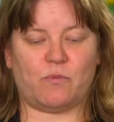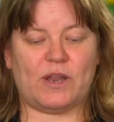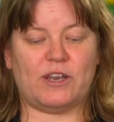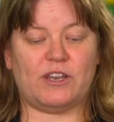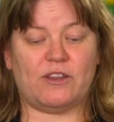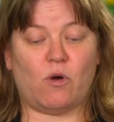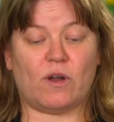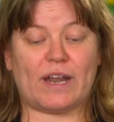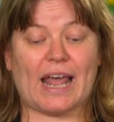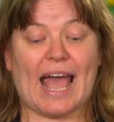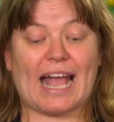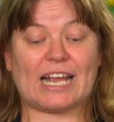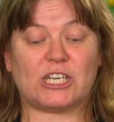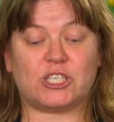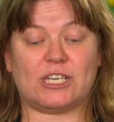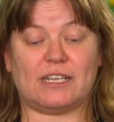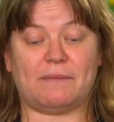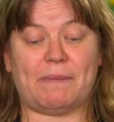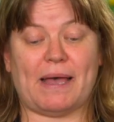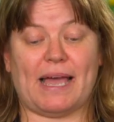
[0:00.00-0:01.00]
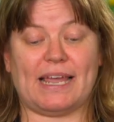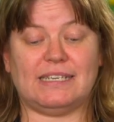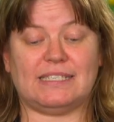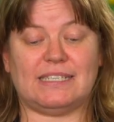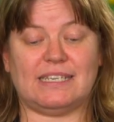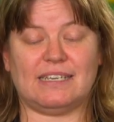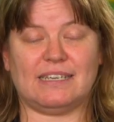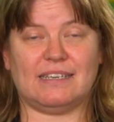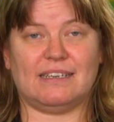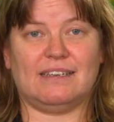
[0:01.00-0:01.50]
when not actually
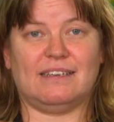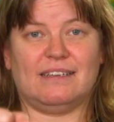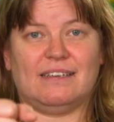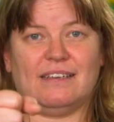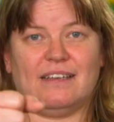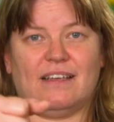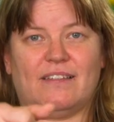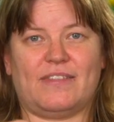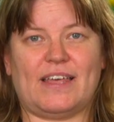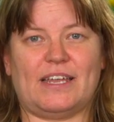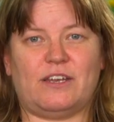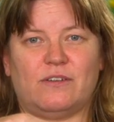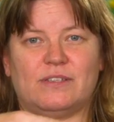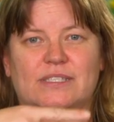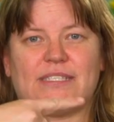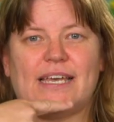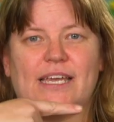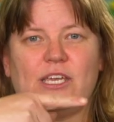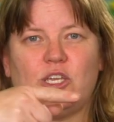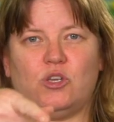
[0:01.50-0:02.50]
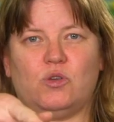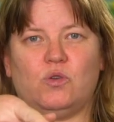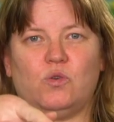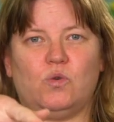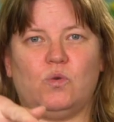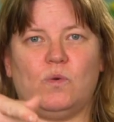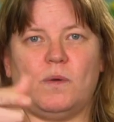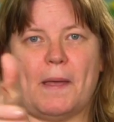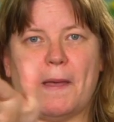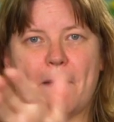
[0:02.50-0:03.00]
painting, they don't say
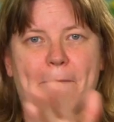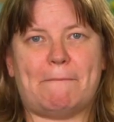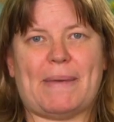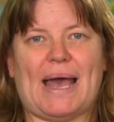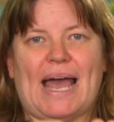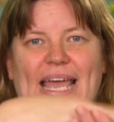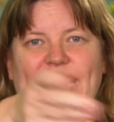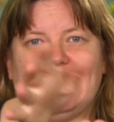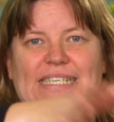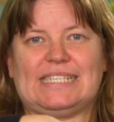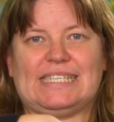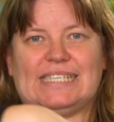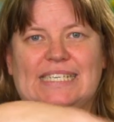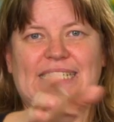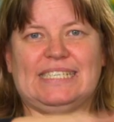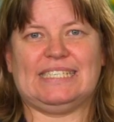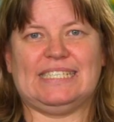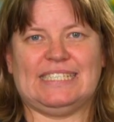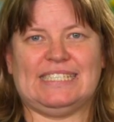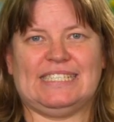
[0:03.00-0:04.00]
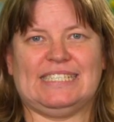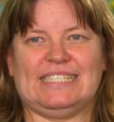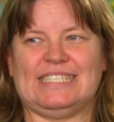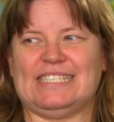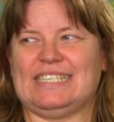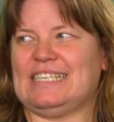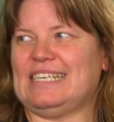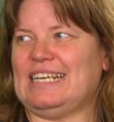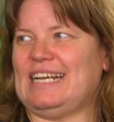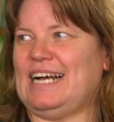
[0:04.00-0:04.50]
you paint
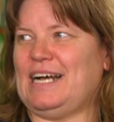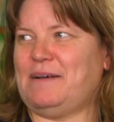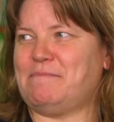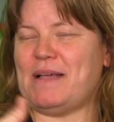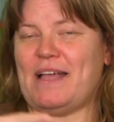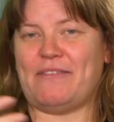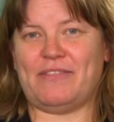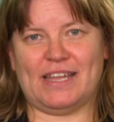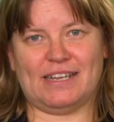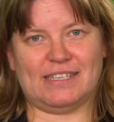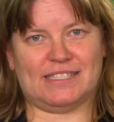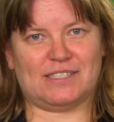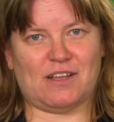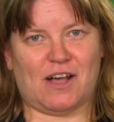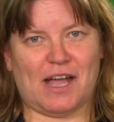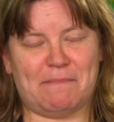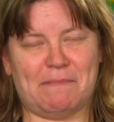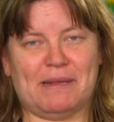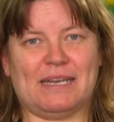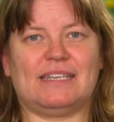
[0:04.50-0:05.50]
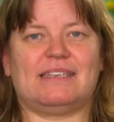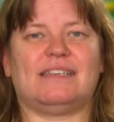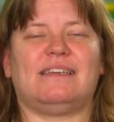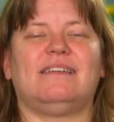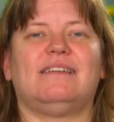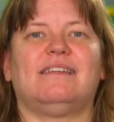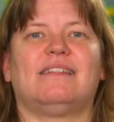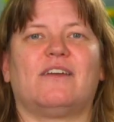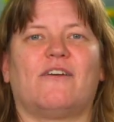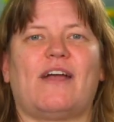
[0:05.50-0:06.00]
and then sign
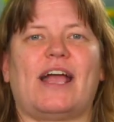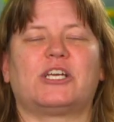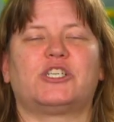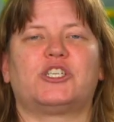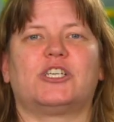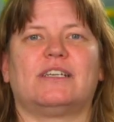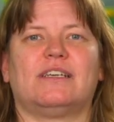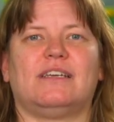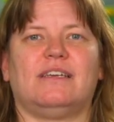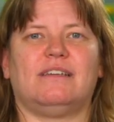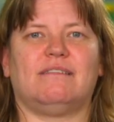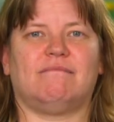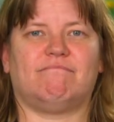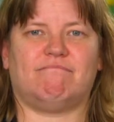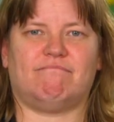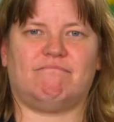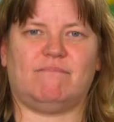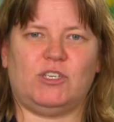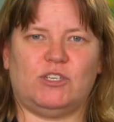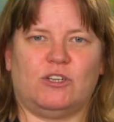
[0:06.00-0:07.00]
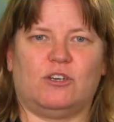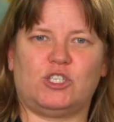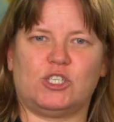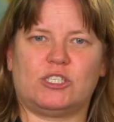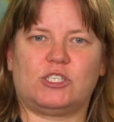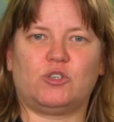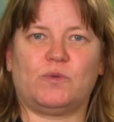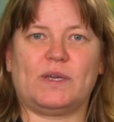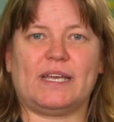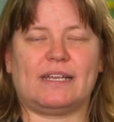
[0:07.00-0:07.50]
melody. They're actually,
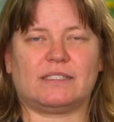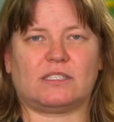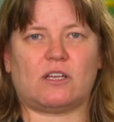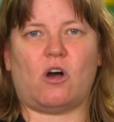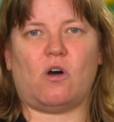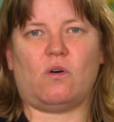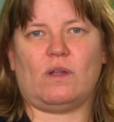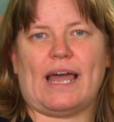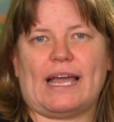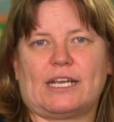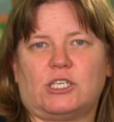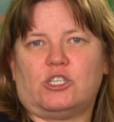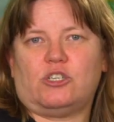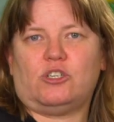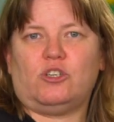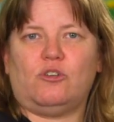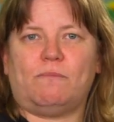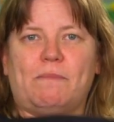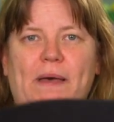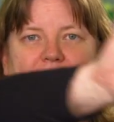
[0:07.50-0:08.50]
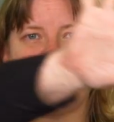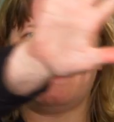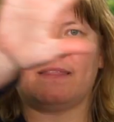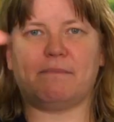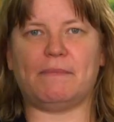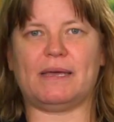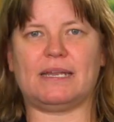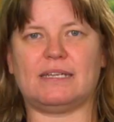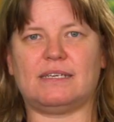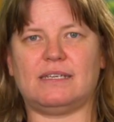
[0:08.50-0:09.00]
just doing it as a whole action. You paint
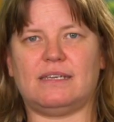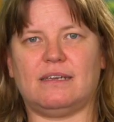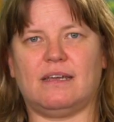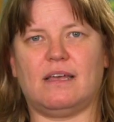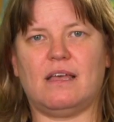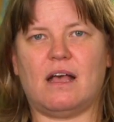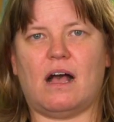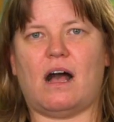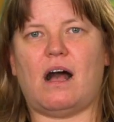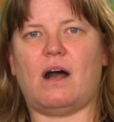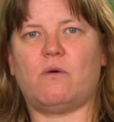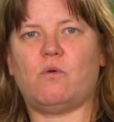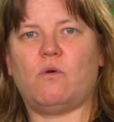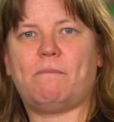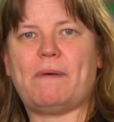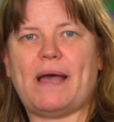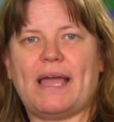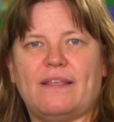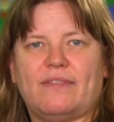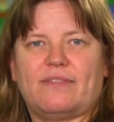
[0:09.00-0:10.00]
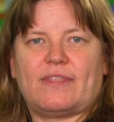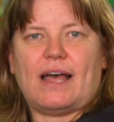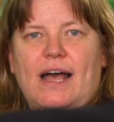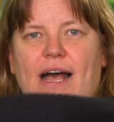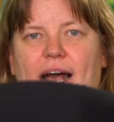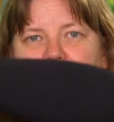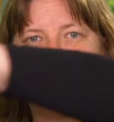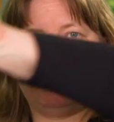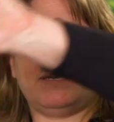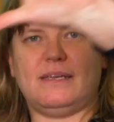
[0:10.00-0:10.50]
the melody, I will paint the
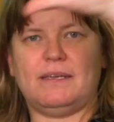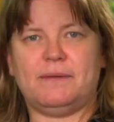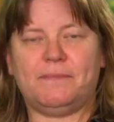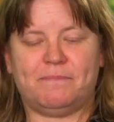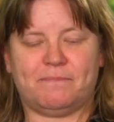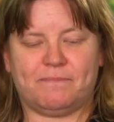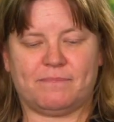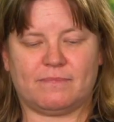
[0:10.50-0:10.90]
harmony.